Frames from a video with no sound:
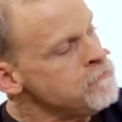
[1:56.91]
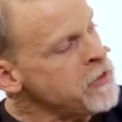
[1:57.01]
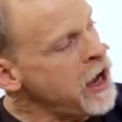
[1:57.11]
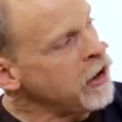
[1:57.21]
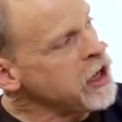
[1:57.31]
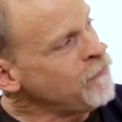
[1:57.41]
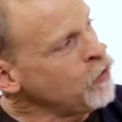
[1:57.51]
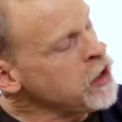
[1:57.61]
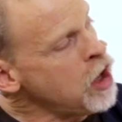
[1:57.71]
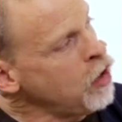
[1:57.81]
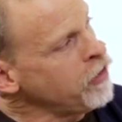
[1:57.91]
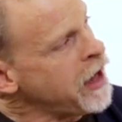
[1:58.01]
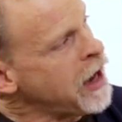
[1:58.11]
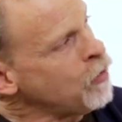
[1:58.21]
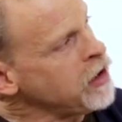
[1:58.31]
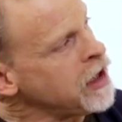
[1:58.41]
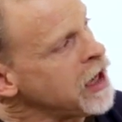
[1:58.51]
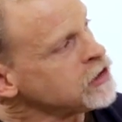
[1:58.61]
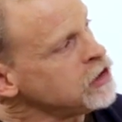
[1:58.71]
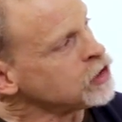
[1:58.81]
Now, if we know that, we can
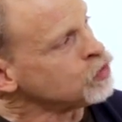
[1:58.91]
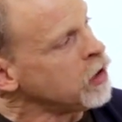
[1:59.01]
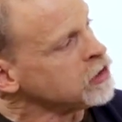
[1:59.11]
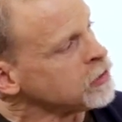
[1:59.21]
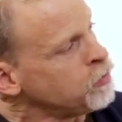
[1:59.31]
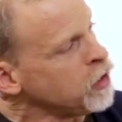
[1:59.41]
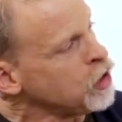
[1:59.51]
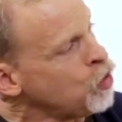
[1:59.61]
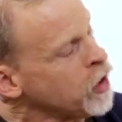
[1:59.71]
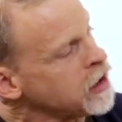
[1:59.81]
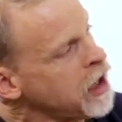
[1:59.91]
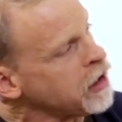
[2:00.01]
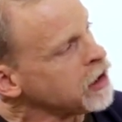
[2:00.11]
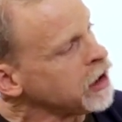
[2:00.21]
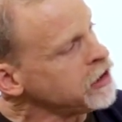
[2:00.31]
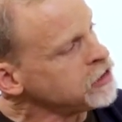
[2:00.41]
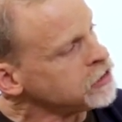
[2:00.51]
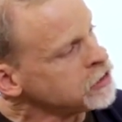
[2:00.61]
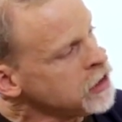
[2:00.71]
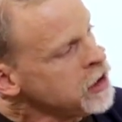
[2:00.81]
actually just run some pretty quick
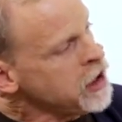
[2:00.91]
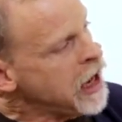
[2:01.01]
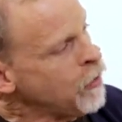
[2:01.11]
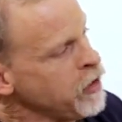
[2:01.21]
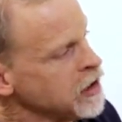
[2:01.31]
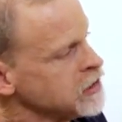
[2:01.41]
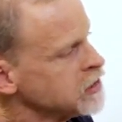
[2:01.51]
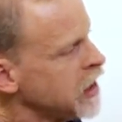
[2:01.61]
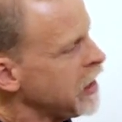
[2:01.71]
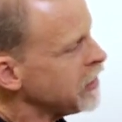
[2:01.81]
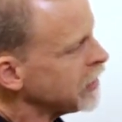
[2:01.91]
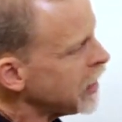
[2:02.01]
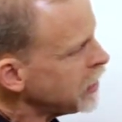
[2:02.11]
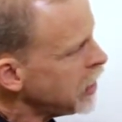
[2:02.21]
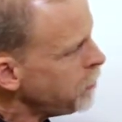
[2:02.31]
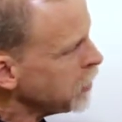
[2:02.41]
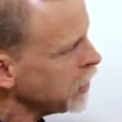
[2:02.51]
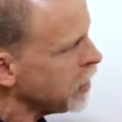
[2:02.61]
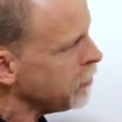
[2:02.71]
calculations, and we can say that that typically